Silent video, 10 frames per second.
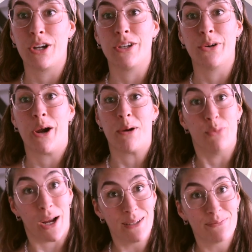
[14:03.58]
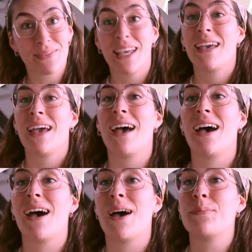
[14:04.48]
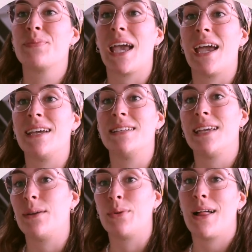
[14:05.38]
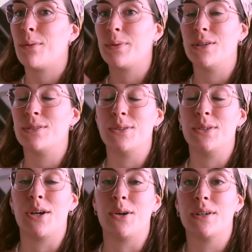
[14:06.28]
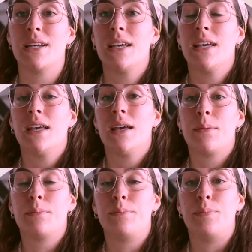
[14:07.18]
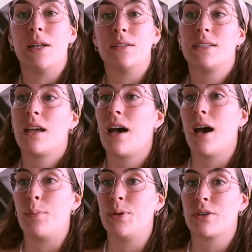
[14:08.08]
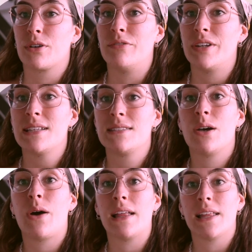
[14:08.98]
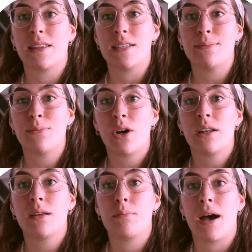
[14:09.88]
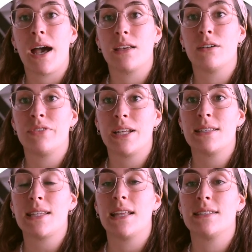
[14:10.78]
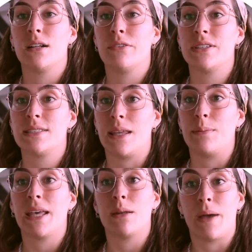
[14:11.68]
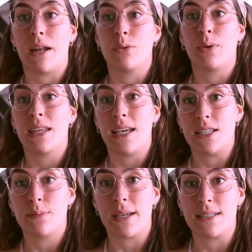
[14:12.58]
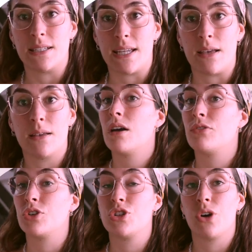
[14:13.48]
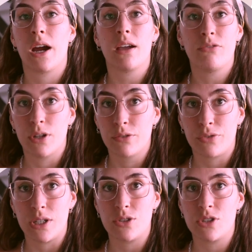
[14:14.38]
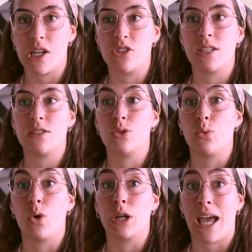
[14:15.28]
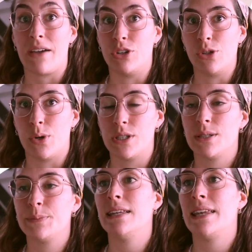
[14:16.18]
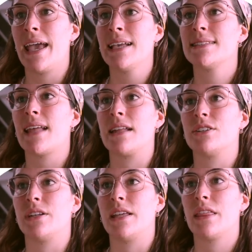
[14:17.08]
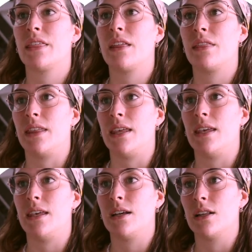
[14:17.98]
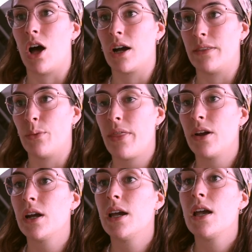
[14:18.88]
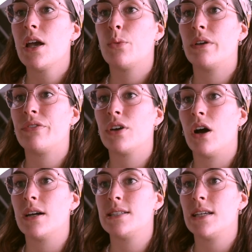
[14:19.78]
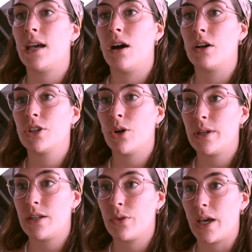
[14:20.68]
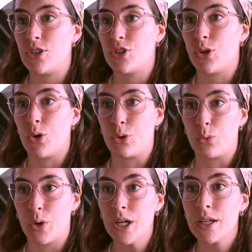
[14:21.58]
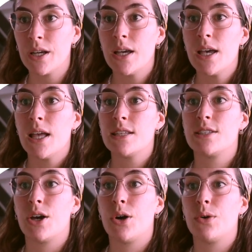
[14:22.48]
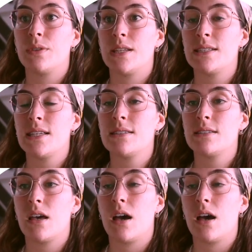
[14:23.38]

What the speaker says: your brain, and it will help you to build up your confidence. So I like this one. My confidence and self-esteem get better with each passing day. For sure, feel free to change this to whatever you want. Next, underneath the clock and the weather, we've got ongoing education or work. So this is